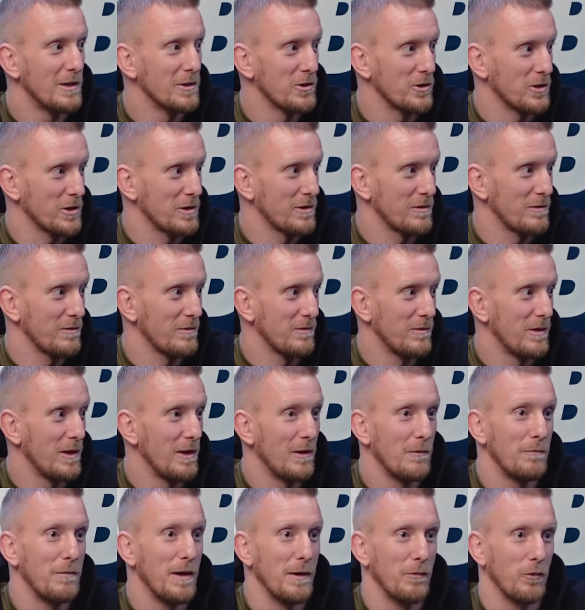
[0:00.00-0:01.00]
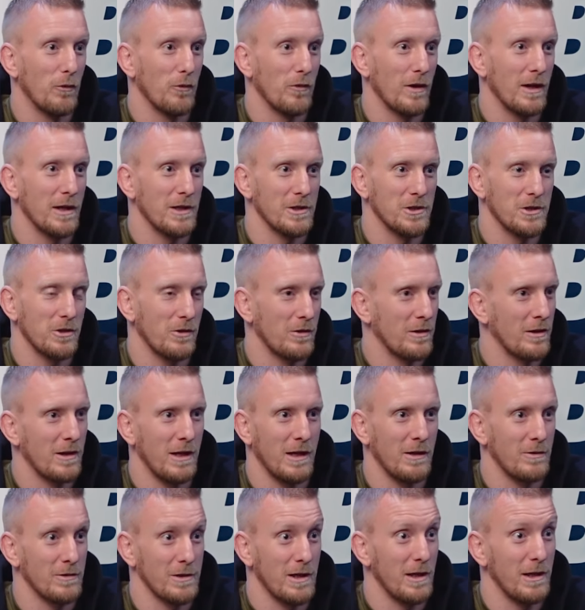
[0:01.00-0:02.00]
just people writing shit
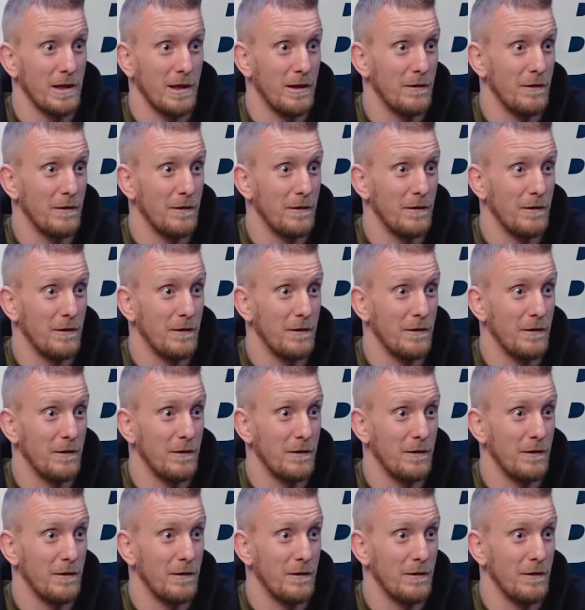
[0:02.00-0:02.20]
online. I was like,